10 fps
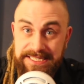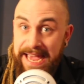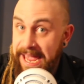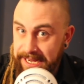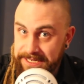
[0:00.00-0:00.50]

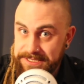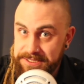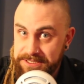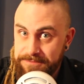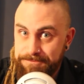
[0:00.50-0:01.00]

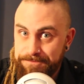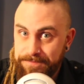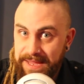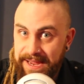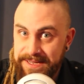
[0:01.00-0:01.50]
tanks,
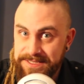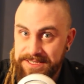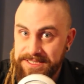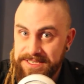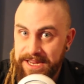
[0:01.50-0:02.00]
as
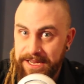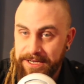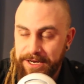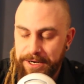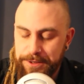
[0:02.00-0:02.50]
the
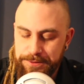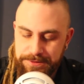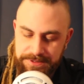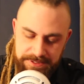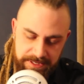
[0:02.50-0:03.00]
saying
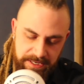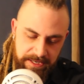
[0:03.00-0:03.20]
goes.